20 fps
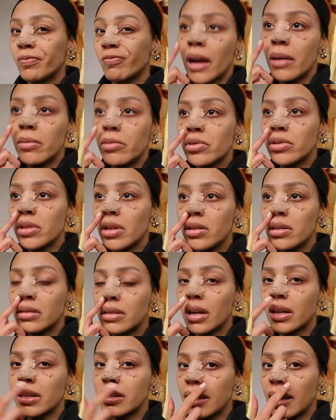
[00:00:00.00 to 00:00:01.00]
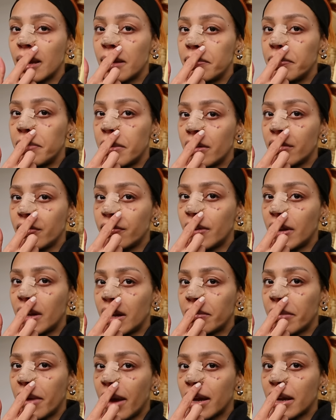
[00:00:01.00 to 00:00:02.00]
I'm also starting to get a bit of
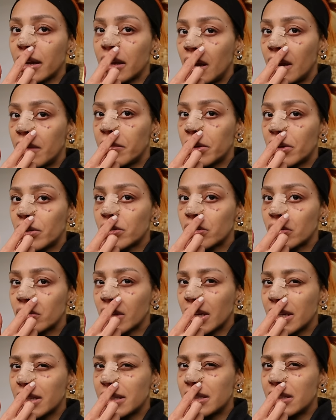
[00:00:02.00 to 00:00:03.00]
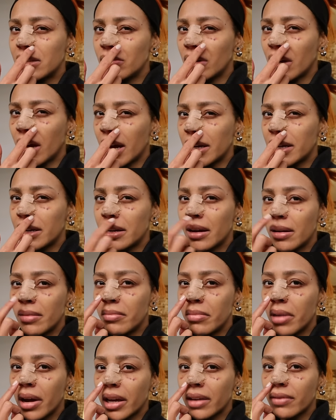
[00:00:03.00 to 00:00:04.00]
feeling back in my nostrils. Like it's still kind of numb,
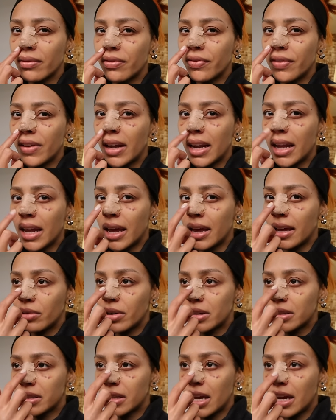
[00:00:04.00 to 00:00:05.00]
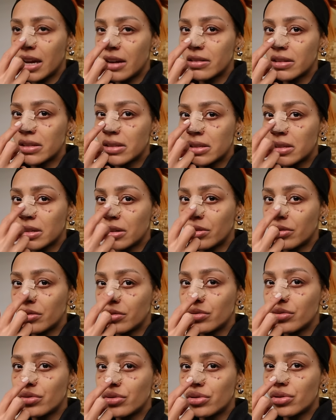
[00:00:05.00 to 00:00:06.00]
but I can feel it. Whereas here is still
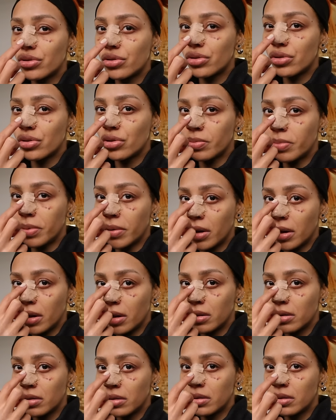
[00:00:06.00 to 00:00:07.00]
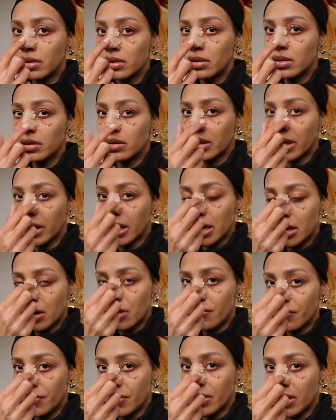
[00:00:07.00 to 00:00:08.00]
super like I
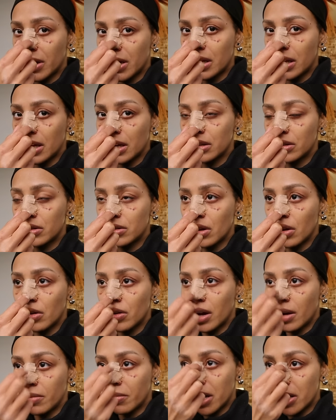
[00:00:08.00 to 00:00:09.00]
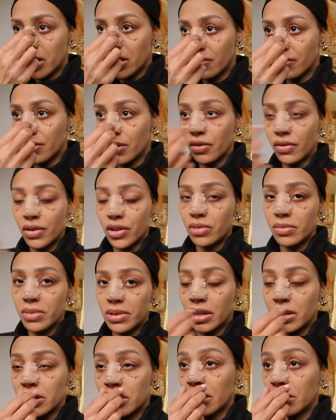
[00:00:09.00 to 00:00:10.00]
don't feel anything, it's so numb. I don't even know if I should be
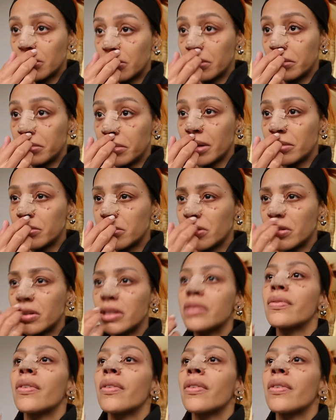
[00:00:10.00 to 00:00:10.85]
touching it or not, but I'm sure it's